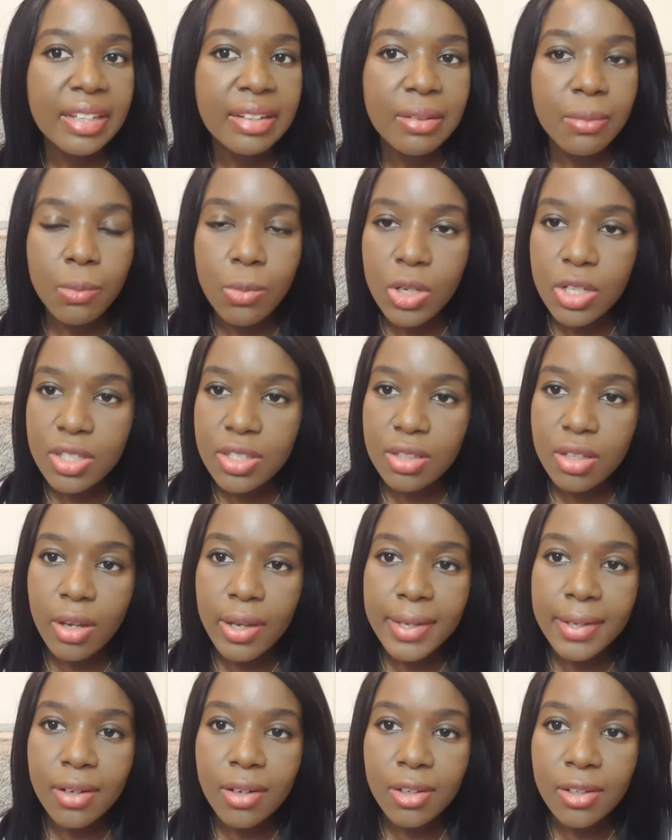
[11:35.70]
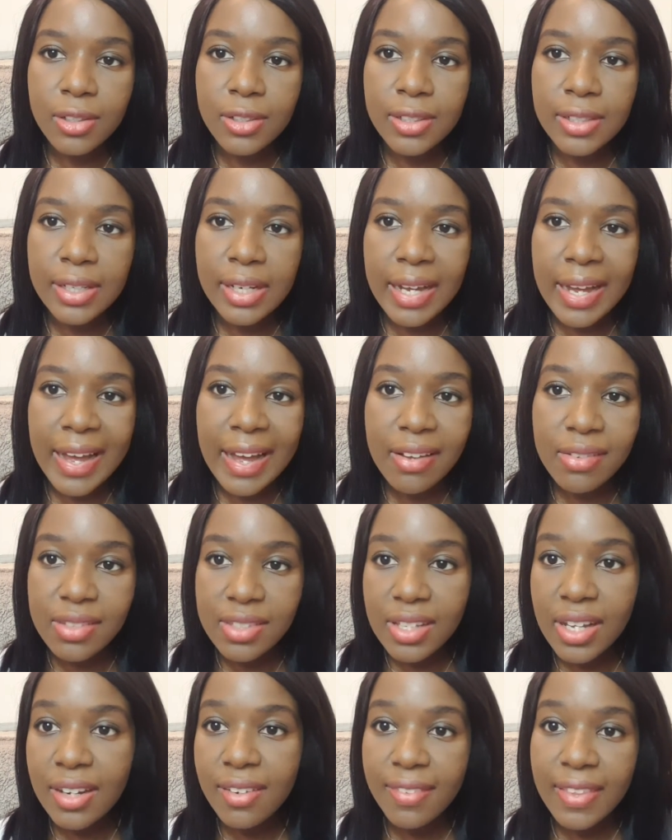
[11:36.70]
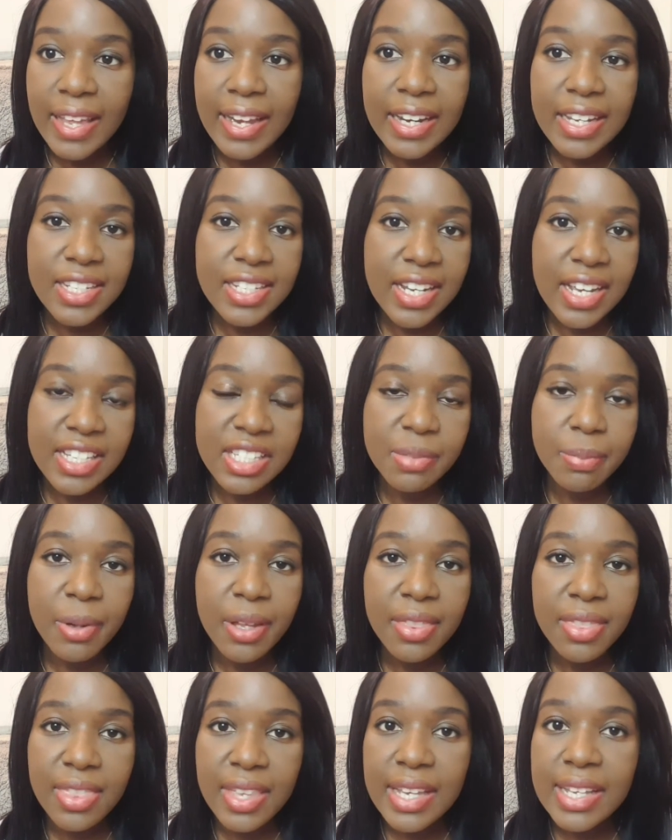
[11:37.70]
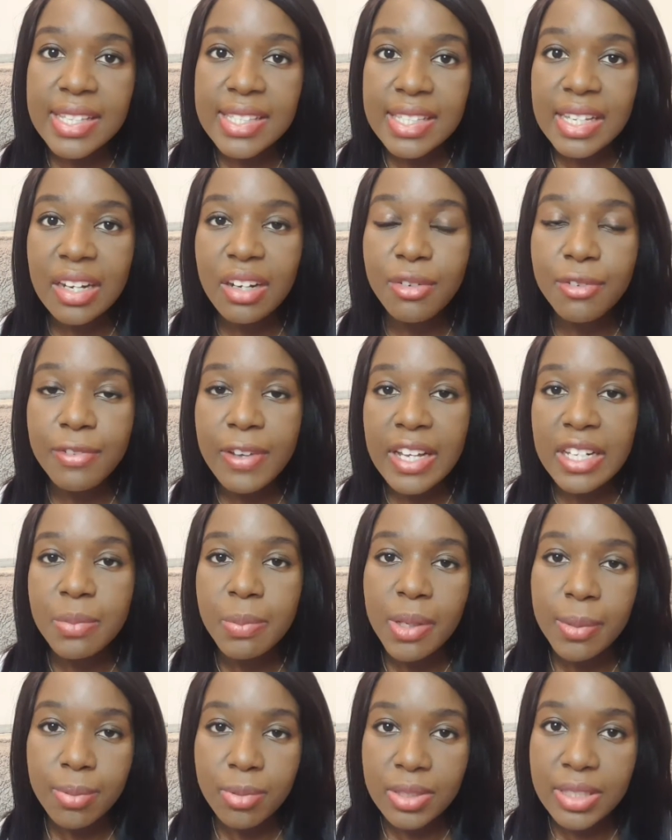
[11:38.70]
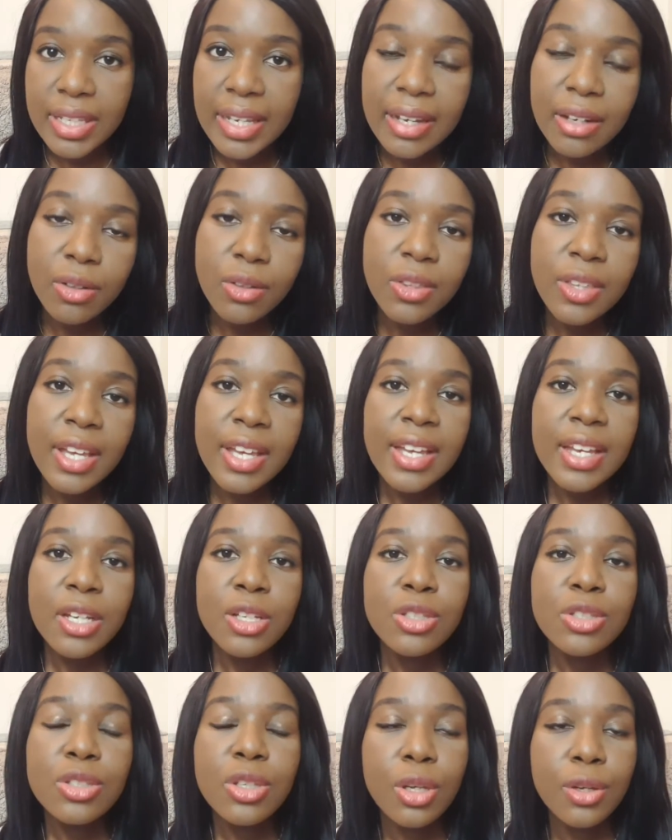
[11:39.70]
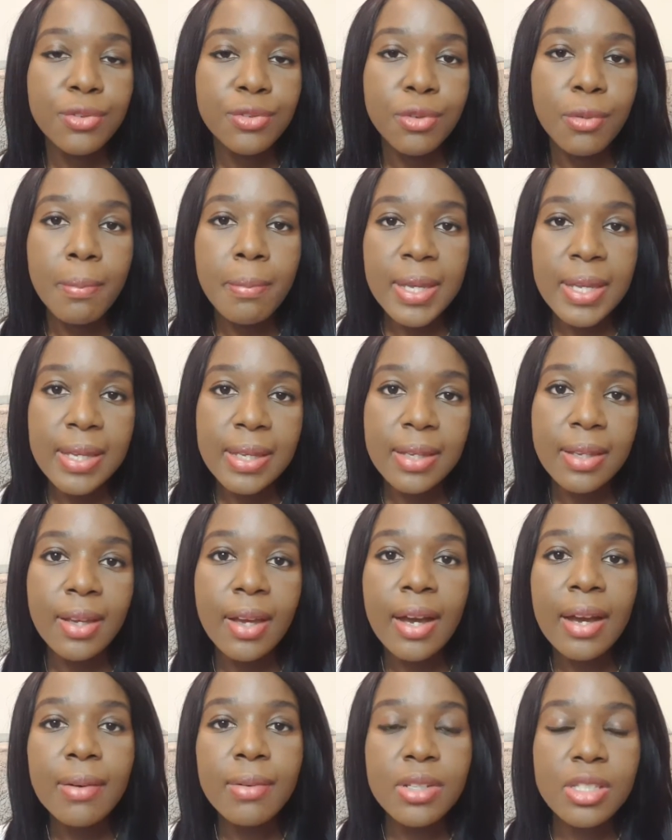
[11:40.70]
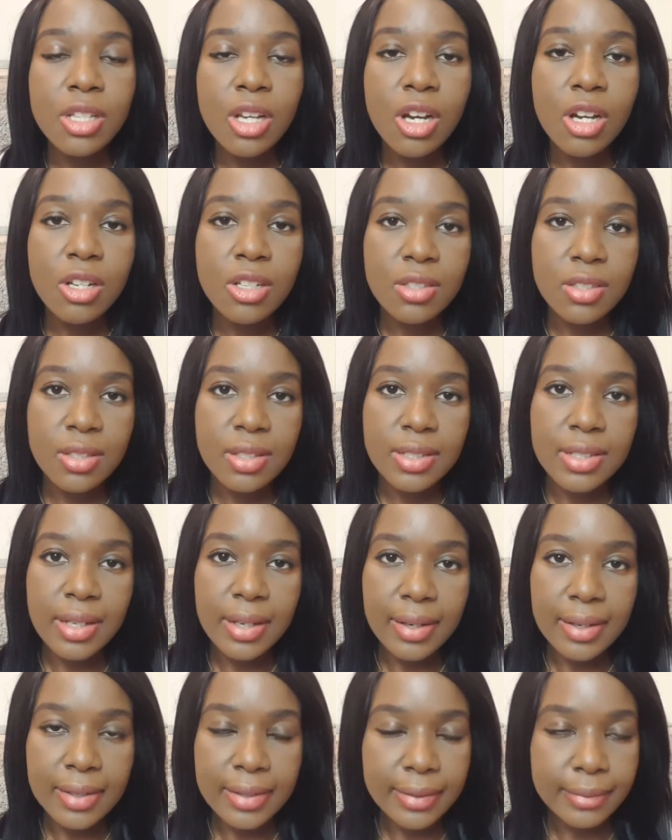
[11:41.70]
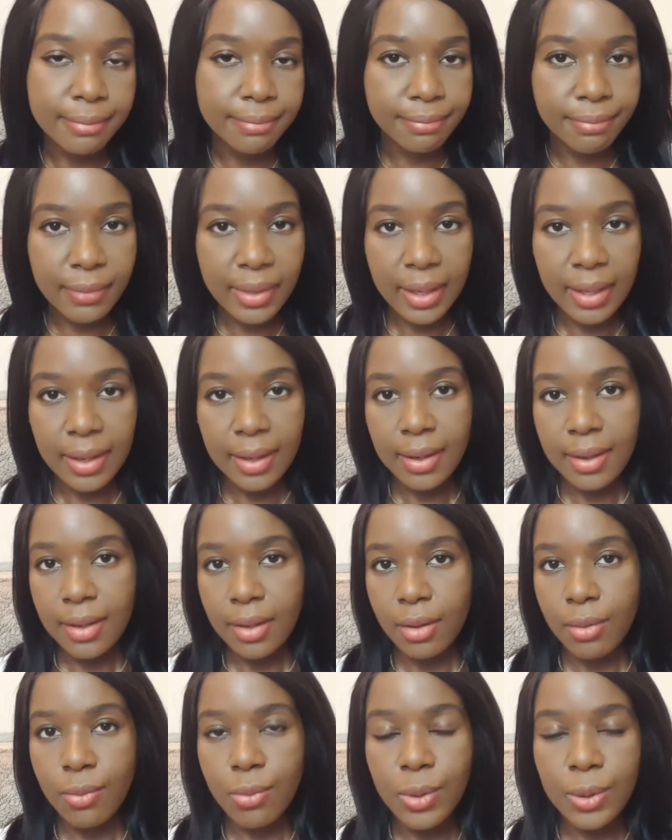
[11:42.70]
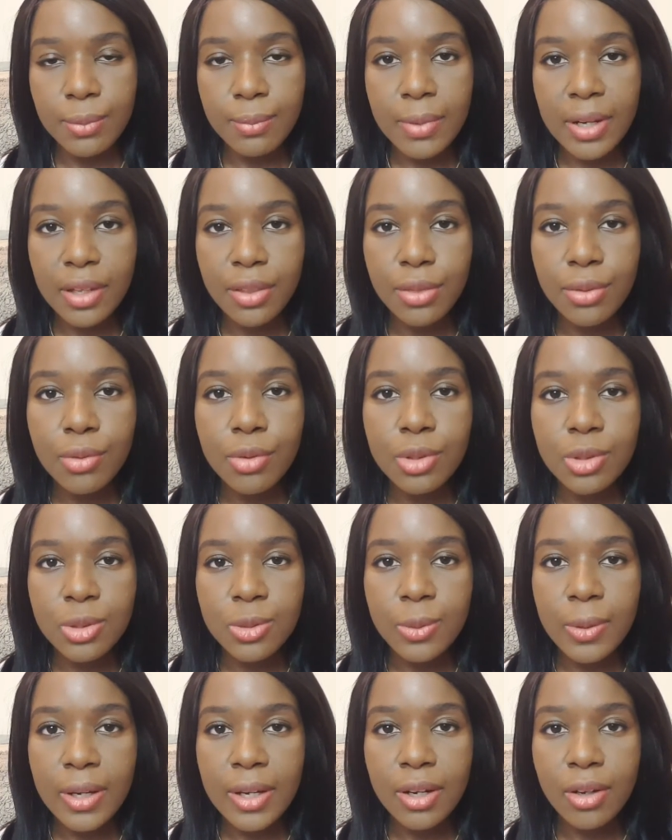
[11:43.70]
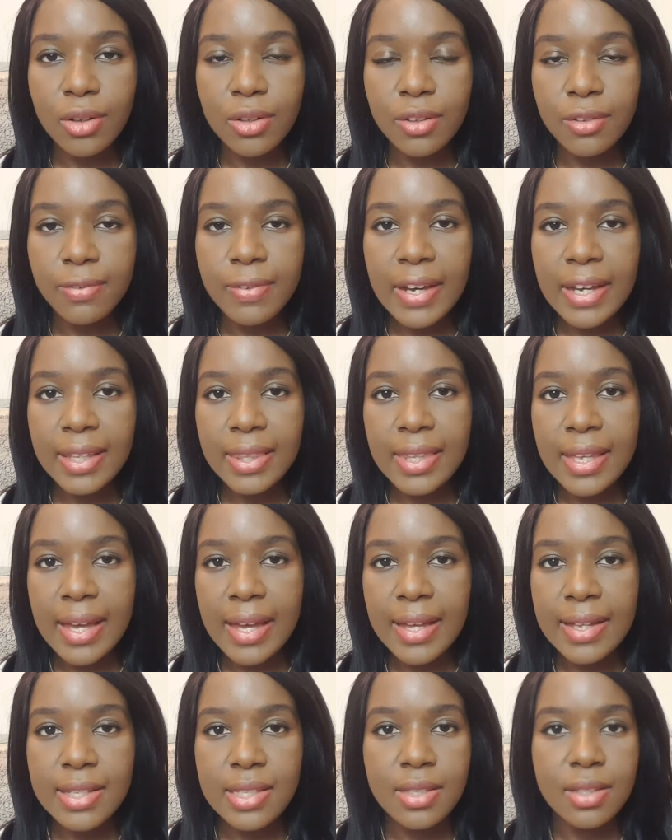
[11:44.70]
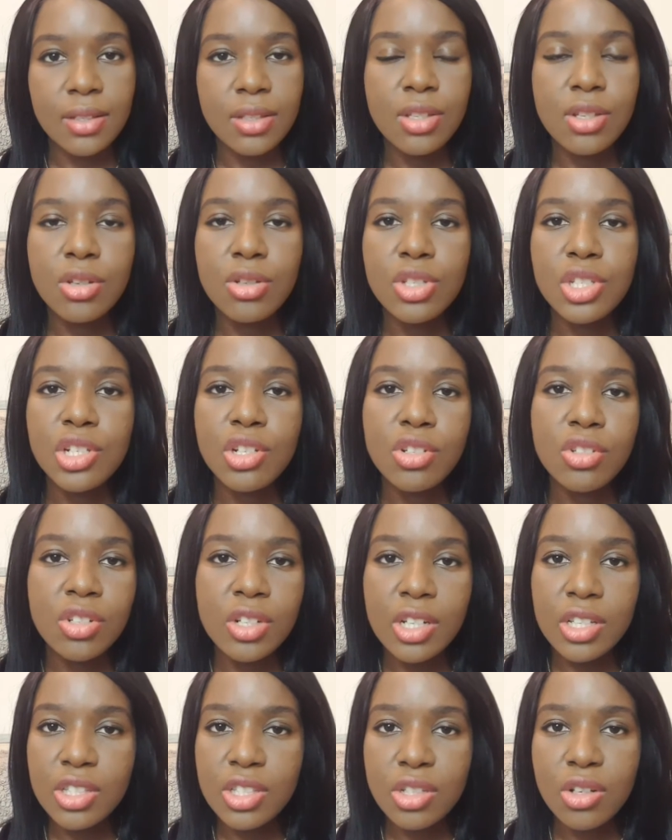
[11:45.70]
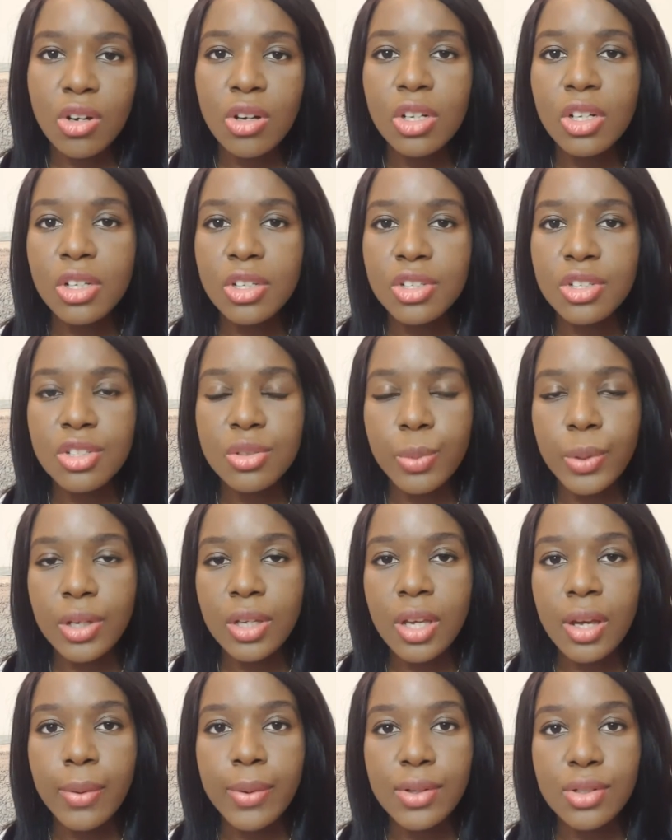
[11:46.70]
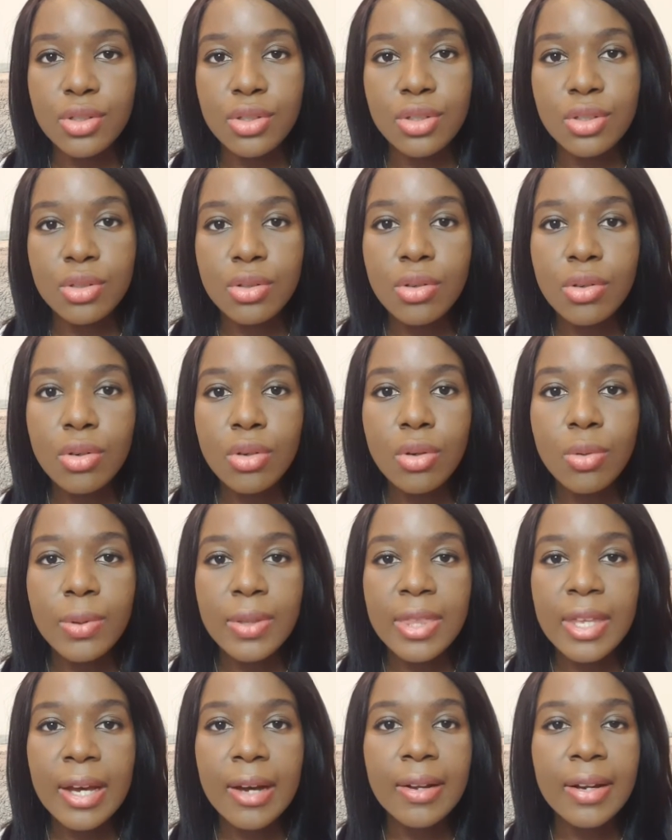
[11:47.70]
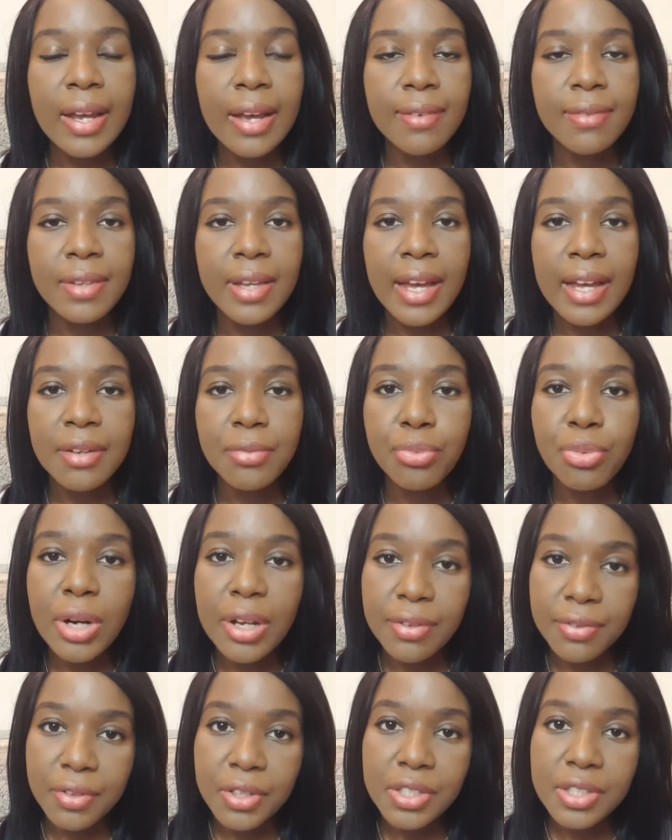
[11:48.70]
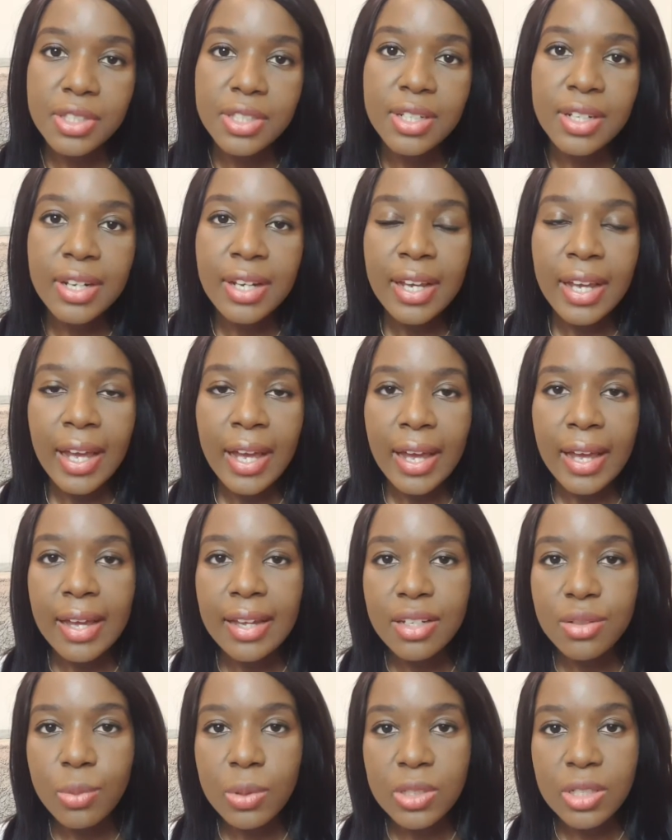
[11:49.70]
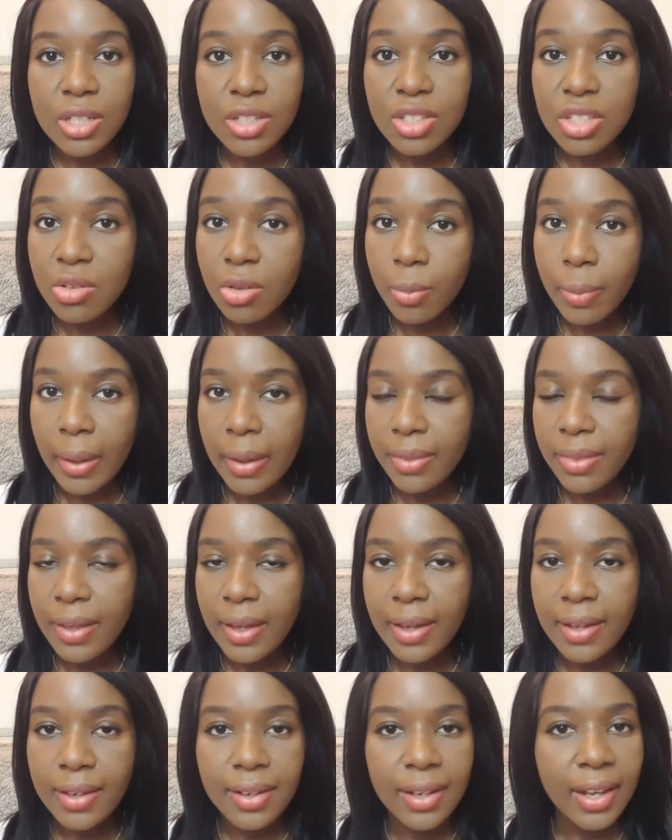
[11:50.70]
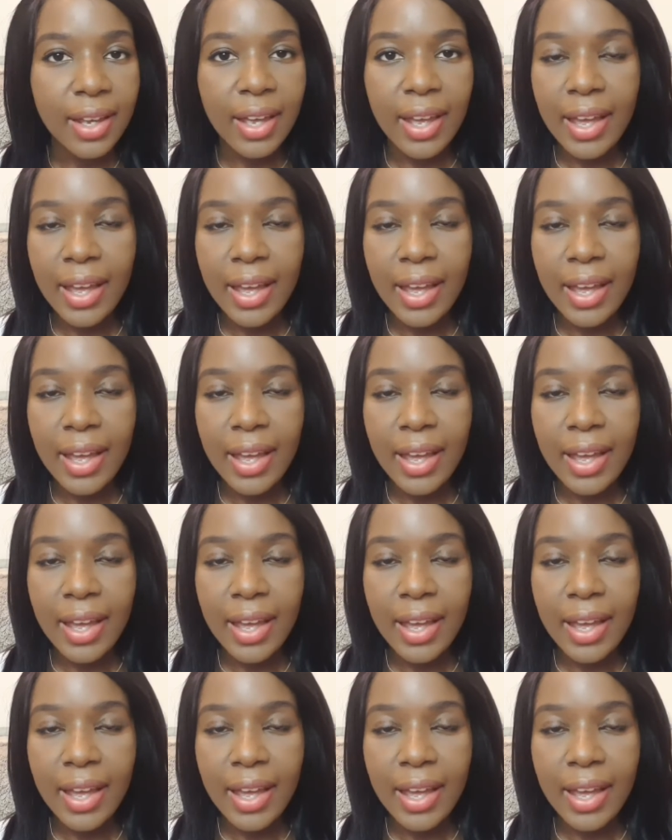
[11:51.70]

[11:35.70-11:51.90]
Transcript: what's going on outside of the NHS, but things that affect people's health. So for me, I was asked what my thoughts were on the fact that, you know, children in Scotland were going to school without having had breakfast, and what I'd do about that.